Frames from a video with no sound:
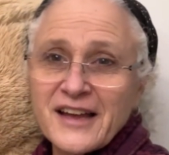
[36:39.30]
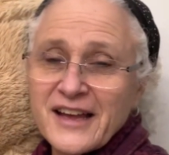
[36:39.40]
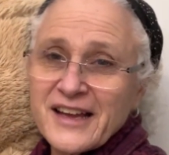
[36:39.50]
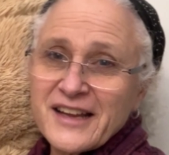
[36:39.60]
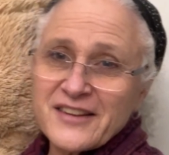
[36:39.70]

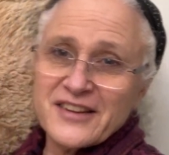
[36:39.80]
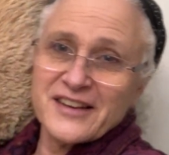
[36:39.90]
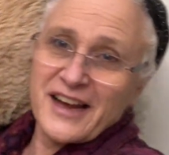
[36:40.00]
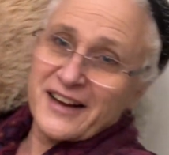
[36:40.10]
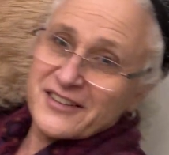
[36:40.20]
He's in
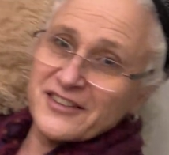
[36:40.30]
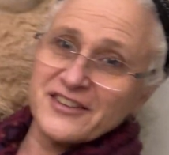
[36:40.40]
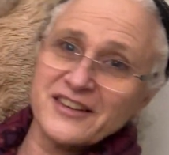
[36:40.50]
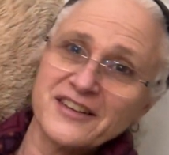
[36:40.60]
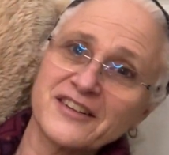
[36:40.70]

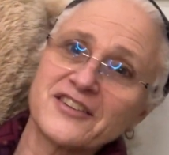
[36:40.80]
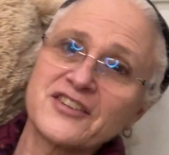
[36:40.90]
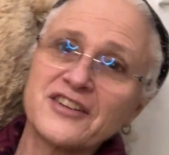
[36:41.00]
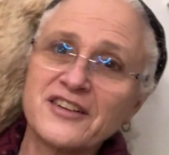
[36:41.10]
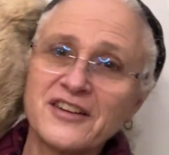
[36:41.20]
excellent
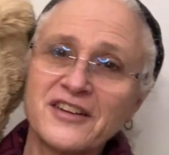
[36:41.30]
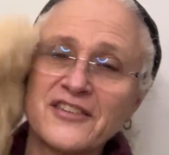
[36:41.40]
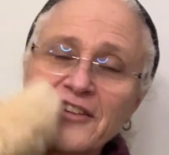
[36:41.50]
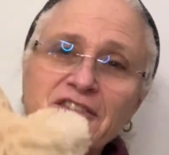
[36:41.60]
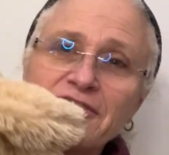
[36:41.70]
condition. He's
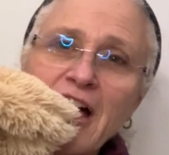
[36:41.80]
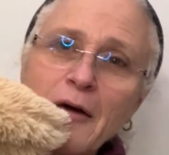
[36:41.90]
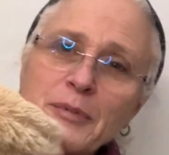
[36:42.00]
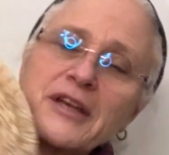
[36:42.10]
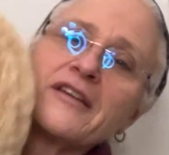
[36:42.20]
a little
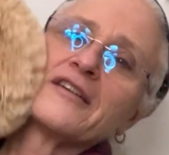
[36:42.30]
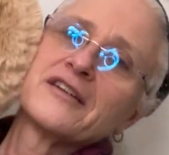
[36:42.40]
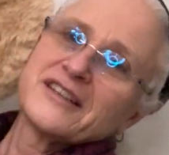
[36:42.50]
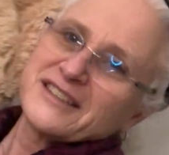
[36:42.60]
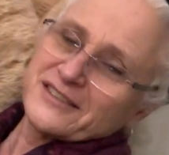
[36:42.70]
floppy.
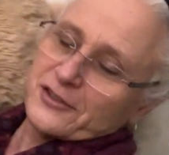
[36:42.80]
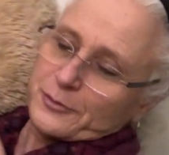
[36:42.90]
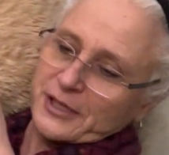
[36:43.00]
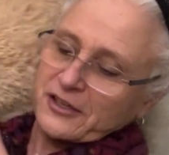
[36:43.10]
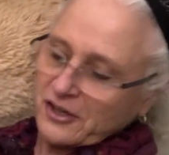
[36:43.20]
Oh
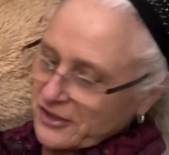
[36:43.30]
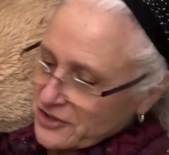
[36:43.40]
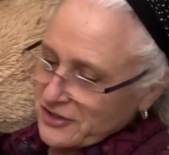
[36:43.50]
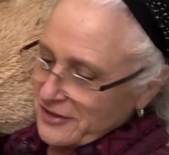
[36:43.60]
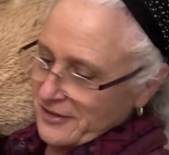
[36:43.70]
my
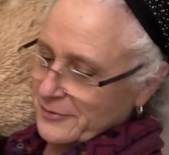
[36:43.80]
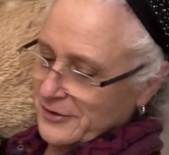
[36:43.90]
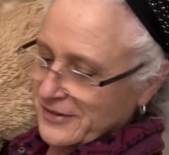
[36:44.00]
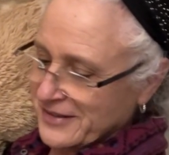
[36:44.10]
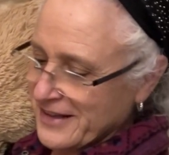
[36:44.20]
gosh,
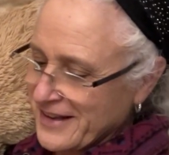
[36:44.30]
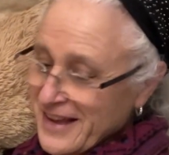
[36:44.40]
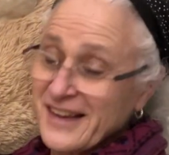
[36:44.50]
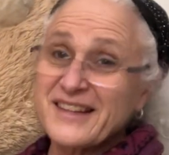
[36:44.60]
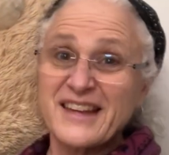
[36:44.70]

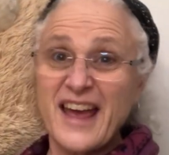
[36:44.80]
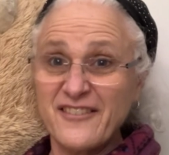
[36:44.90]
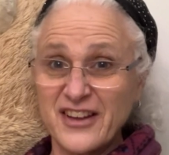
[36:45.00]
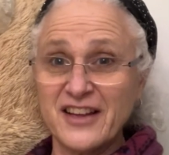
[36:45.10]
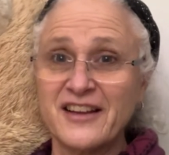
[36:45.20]
he's
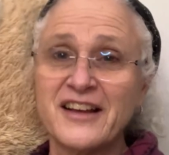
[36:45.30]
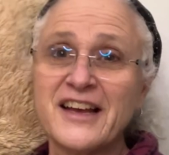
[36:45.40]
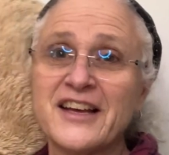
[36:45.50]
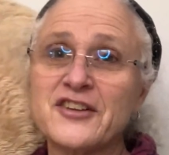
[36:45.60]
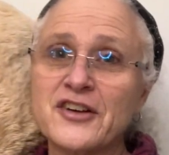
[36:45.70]
heavy.
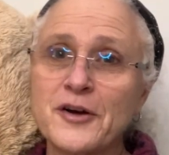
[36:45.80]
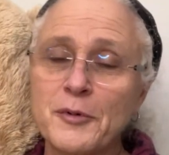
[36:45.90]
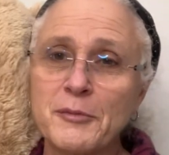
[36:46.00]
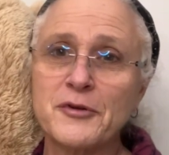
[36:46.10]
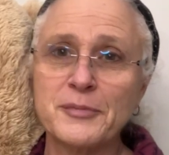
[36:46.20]
He took up
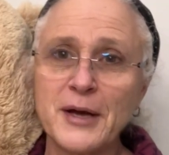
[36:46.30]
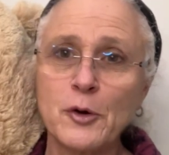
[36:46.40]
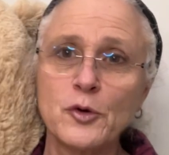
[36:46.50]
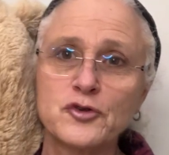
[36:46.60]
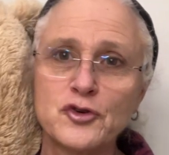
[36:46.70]
almost my
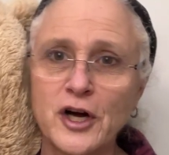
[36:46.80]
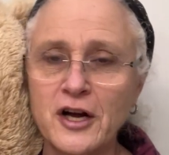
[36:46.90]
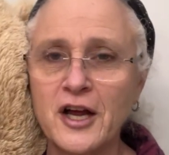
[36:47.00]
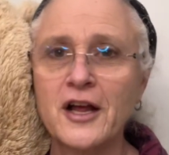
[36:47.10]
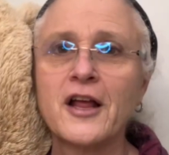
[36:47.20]
whole trunk.